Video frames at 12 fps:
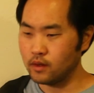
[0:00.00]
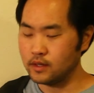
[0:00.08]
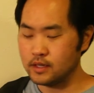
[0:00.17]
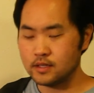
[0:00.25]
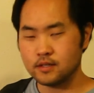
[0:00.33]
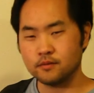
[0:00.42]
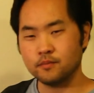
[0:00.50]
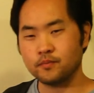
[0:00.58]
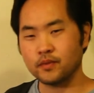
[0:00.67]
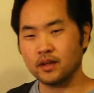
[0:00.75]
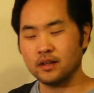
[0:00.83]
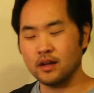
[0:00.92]
This
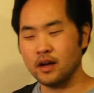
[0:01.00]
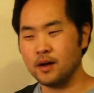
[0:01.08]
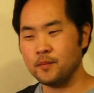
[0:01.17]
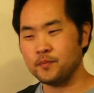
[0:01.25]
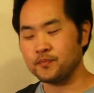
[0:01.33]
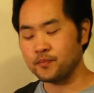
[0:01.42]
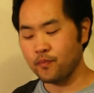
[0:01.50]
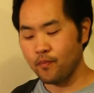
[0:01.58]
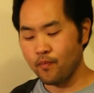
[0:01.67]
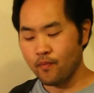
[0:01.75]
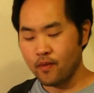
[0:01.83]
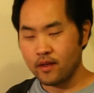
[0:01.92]

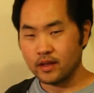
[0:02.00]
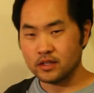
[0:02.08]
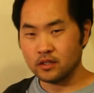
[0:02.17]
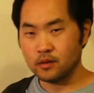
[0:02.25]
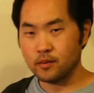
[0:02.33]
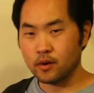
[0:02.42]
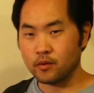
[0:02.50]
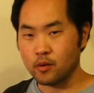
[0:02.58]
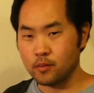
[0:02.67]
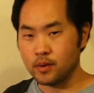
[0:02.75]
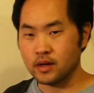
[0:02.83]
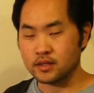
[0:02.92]
is a little more
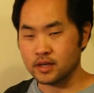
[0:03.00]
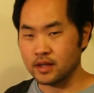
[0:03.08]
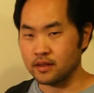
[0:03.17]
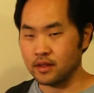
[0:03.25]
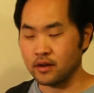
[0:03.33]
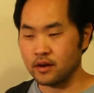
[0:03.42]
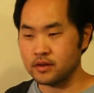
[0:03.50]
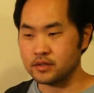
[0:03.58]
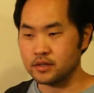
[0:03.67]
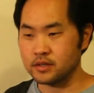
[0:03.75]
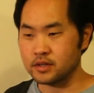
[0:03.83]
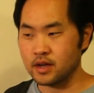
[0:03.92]
robust, I think,
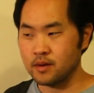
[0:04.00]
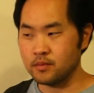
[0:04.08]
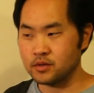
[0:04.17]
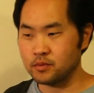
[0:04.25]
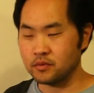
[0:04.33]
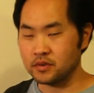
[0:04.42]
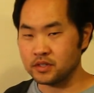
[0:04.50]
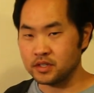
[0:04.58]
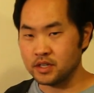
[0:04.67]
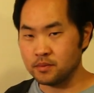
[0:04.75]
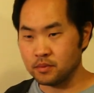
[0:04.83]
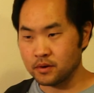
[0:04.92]
honestly. It's got much more
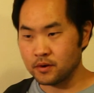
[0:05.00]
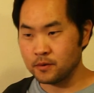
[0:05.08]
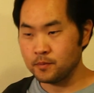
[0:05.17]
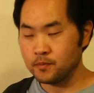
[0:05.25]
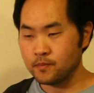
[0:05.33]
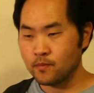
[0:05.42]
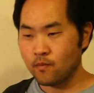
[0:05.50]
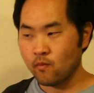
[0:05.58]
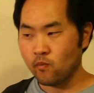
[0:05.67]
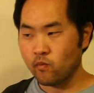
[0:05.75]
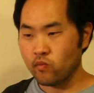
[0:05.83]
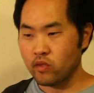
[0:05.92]
deeper,
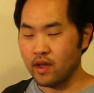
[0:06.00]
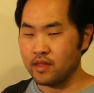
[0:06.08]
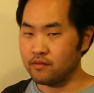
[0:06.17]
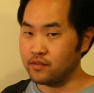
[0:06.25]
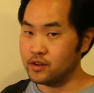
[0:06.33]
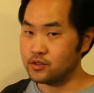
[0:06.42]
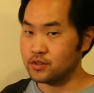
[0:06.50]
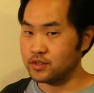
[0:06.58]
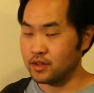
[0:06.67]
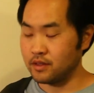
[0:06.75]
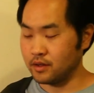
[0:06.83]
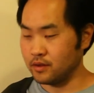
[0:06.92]
and the finish is,
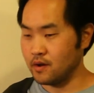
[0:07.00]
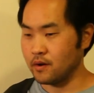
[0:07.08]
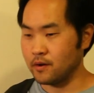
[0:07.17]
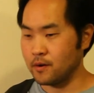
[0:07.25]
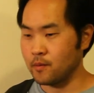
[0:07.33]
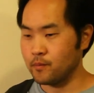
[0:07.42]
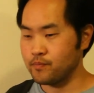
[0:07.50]
I think, longer.